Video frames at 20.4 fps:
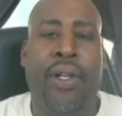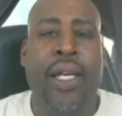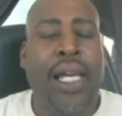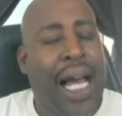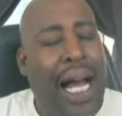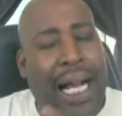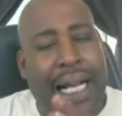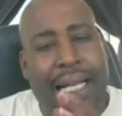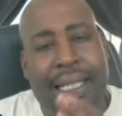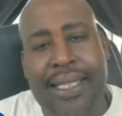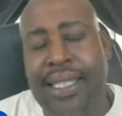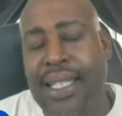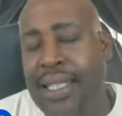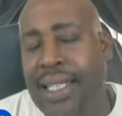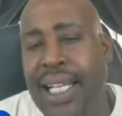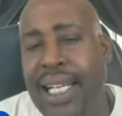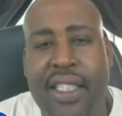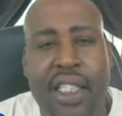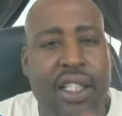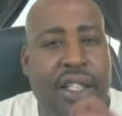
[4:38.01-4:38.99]
I could sit
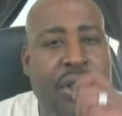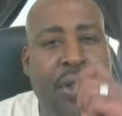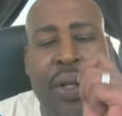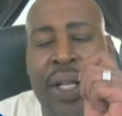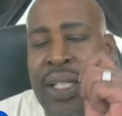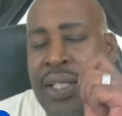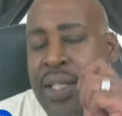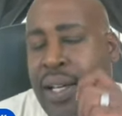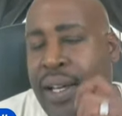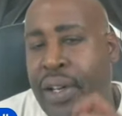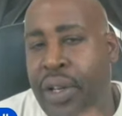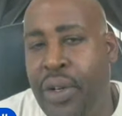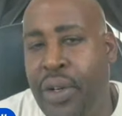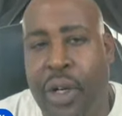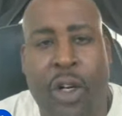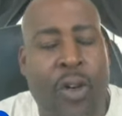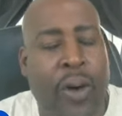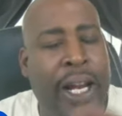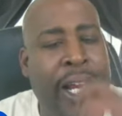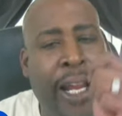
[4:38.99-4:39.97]
next to you and tell you you're
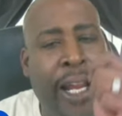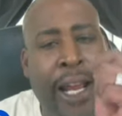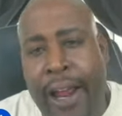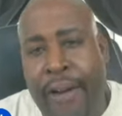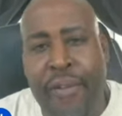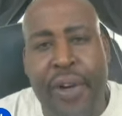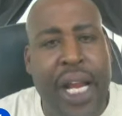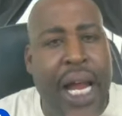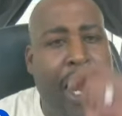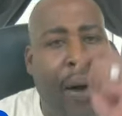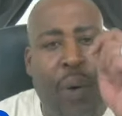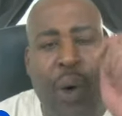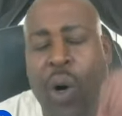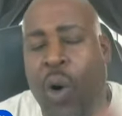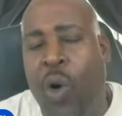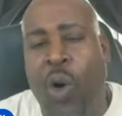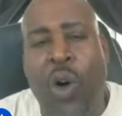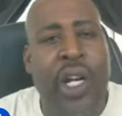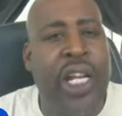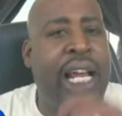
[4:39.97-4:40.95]
great every hour
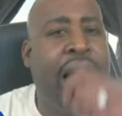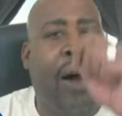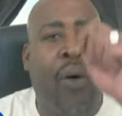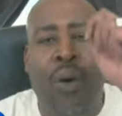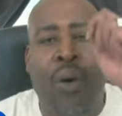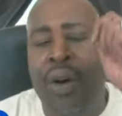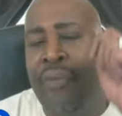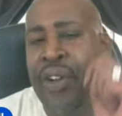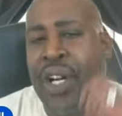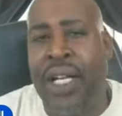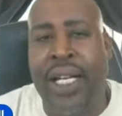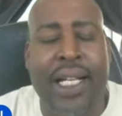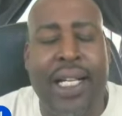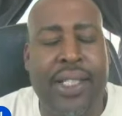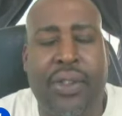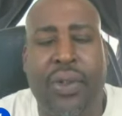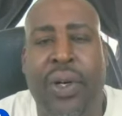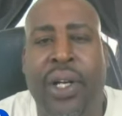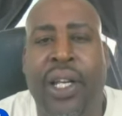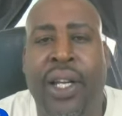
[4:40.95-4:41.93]
on the hour for the next
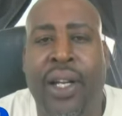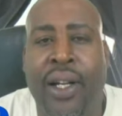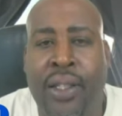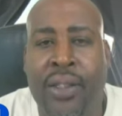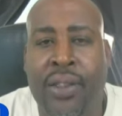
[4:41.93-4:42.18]
3 years.